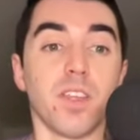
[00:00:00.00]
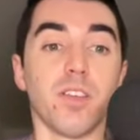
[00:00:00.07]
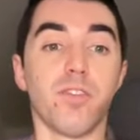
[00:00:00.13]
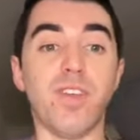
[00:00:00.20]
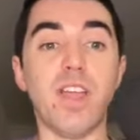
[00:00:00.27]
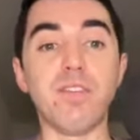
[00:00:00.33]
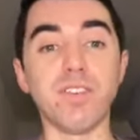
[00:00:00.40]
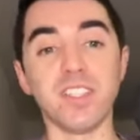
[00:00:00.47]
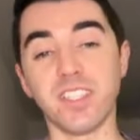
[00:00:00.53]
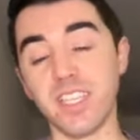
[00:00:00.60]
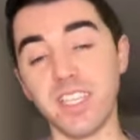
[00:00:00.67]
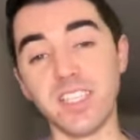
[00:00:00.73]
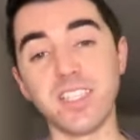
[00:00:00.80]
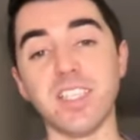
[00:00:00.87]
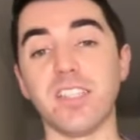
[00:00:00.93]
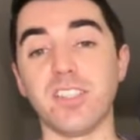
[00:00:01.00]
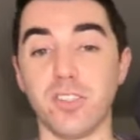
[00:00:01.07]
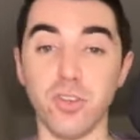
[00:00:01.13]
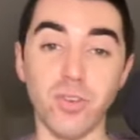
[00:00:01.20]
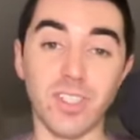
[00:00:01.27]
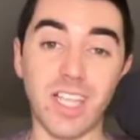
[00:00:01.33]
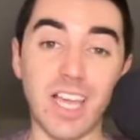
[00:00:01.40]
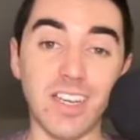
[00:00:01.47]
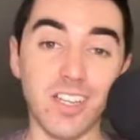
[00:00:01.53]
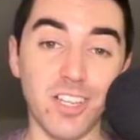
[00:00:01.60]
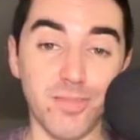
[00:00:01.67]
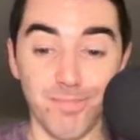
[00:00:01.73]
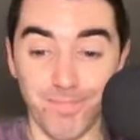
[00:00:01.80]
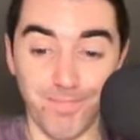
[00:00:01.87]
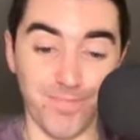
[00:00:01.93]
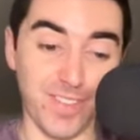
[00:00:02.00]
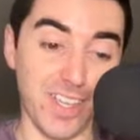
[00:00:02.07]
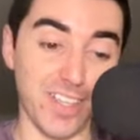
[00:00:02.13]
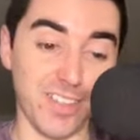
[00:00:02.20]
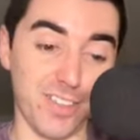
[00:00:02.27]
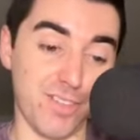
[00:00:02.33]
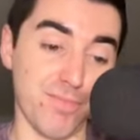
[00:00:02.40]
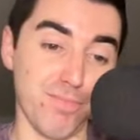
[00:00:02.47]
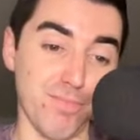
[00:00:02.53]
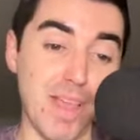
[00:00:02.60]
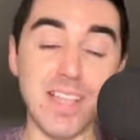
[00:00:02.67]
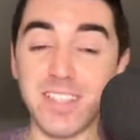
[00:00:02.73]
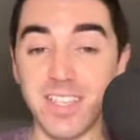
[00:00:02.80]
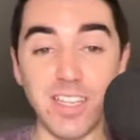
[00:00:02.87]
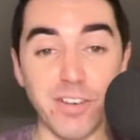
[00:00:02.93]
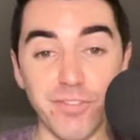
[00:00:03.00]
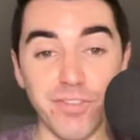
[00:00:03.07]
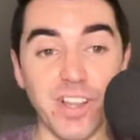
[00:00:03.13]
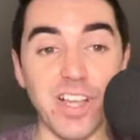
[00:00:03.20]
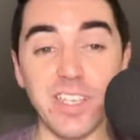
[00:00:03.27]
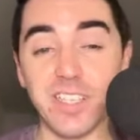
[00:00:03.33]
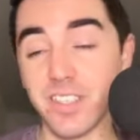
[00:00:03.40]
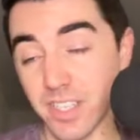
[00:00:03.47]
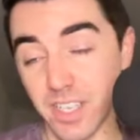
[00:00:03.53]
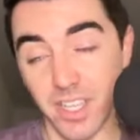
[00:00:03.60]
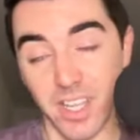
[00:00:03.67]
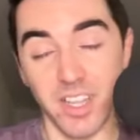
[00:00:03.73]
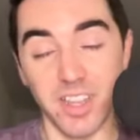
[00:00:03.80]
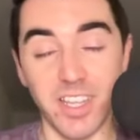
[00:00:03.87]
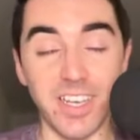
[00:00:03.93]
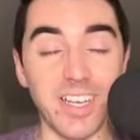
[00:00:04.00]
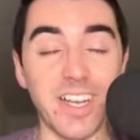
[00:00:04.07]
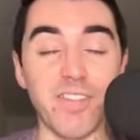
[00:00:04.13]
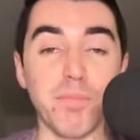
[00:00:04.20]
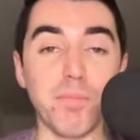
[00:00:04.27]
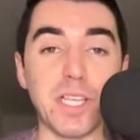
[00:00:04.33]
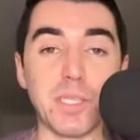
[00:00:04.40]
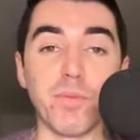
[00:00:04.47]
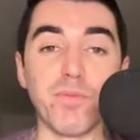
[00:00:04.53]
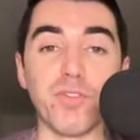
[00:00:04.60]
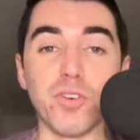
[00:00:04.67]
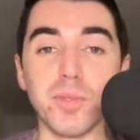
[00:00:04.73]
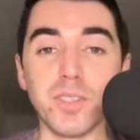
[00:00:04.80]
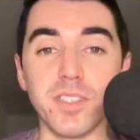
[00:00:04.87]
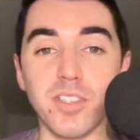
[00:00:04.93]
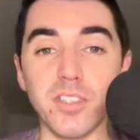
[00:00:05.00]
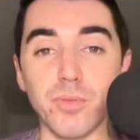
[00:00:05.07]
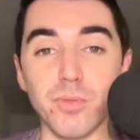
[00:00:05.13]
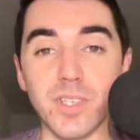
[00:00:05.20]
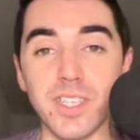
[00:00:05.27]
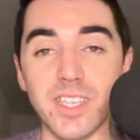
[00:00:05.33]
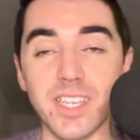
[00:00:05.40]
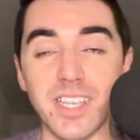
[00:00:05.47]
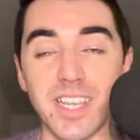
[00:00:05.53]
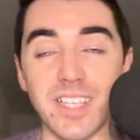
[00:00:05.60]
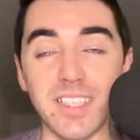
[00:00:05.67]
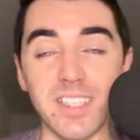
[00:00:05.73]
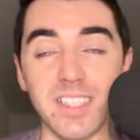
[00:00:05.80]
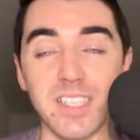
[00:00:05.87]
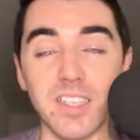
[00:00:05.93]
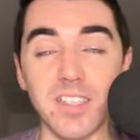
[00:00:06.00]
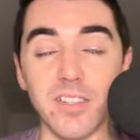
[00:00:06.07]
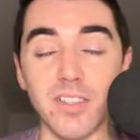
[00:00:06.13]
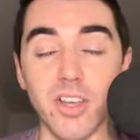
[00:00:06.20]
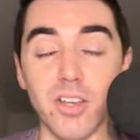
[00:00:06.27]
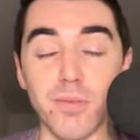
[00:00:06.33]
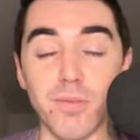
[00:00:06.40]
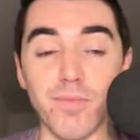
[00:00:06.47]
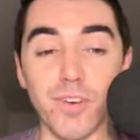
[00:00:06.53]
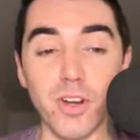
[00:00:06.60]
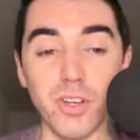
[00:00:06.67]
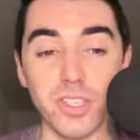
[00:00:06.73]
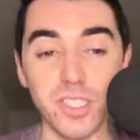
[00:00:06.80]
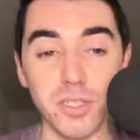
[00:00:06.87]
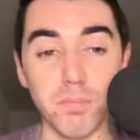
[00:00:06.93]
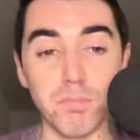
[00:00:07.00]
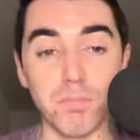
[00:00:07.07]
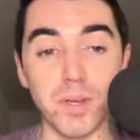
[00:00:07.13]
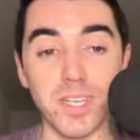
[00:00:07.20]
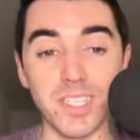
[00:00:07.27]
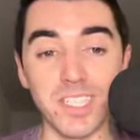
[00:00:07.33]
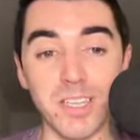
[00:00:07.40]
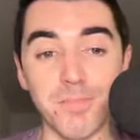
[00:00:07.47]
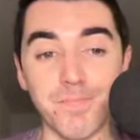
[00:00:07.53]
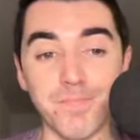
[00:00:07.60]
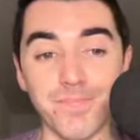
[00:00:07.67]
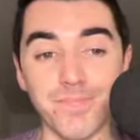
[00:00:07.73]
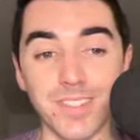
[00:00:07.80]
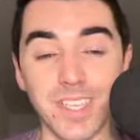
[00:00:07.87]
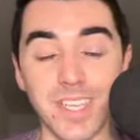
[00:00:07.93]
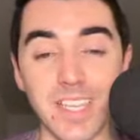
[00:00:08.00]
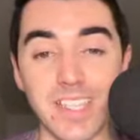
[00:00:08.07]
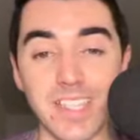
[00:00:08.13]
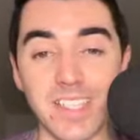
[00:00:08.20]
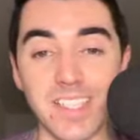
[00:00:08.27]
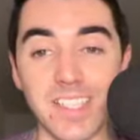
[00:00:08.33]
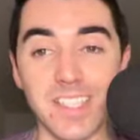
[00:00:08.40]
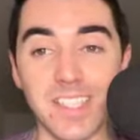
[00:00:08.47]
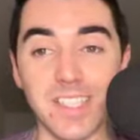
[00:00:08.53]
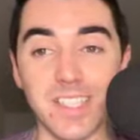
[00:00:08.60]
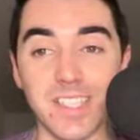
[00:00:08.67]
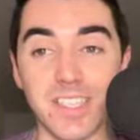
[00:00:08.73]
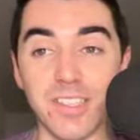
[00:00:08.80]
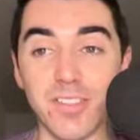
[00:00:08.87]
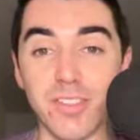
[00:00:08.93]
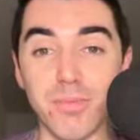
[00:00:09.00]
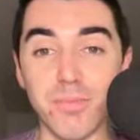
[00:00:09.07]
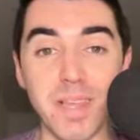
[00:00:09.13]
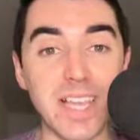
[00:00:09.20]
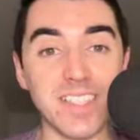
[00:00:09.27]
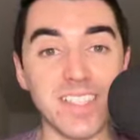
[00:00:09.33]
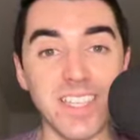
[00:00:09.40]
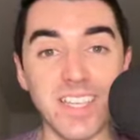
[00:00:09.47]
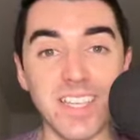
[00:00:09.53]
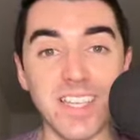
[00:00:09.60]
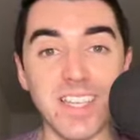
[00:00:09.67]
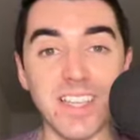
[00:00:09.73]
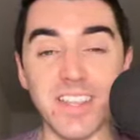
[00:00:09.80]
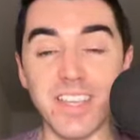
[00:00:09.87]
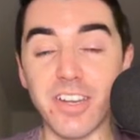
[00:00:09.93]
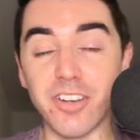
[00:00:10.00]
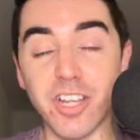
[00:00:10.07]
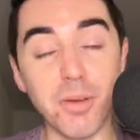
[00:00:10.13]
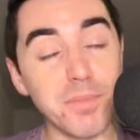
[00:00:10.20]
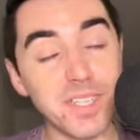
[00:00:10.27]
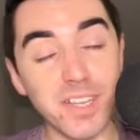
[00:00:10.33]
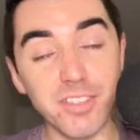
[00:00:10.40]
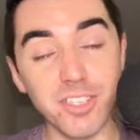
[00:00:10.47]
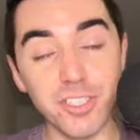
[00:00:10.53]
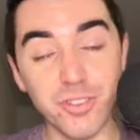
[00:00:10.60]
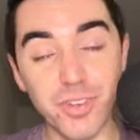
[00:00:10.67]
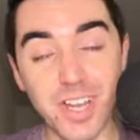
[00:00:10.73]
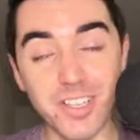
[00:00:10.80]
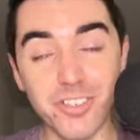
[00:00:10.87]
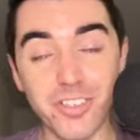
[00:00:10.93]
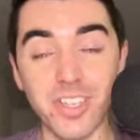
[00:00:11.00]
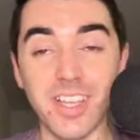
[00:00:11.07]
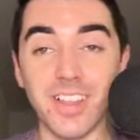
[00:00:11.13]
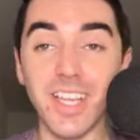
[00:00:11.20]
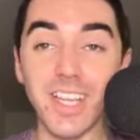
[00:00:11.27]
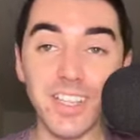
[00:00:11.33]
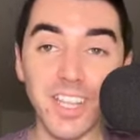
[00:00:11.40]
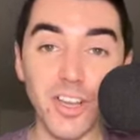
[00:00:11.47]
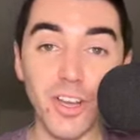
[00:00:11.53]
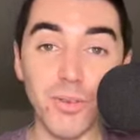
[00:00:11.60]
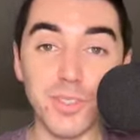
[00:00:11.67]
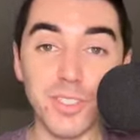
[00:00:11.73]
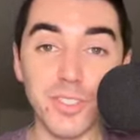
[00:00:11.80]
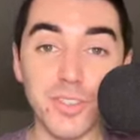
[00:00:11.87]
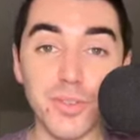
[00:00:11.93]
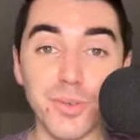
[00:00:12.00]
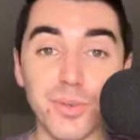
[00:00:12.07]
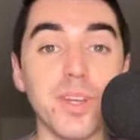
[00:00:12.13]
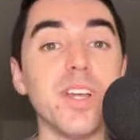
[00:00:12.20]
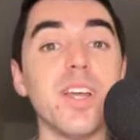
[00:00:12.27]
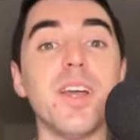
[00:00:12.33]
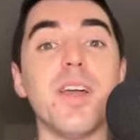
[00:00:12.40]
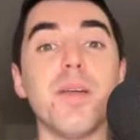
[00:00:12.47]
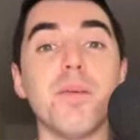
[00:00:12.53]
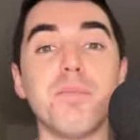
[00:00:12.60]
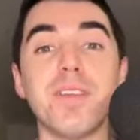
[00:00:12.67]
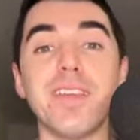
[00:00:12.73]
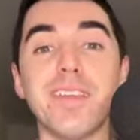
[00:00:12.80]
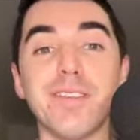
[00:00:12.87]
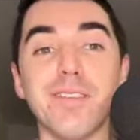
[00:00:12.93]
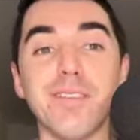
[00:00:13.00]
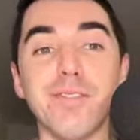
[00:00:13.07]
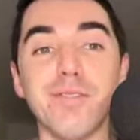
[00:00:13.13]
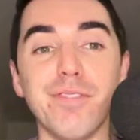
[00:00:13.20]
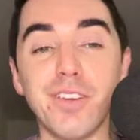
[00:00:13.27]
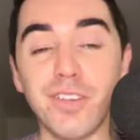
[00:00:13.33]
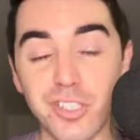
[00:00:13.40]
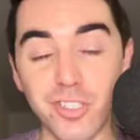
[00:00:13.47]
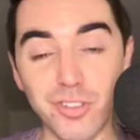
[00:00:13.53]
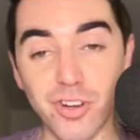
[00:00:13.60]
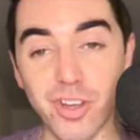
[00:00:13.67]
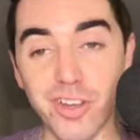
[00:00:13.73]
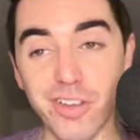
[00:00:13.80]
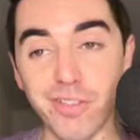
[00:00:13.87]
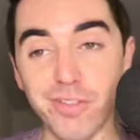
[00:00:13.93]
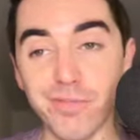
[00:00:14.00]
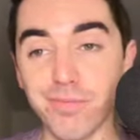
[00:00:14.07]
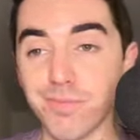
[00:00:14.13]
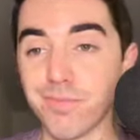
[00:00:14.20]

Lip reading: Favorite Citizen. So it's kind of like Man City are flying. They didn't have the best performance the other week against Nottingham Forest, but it's still Man City, and they are coming down the stretch like they always do, being very strong,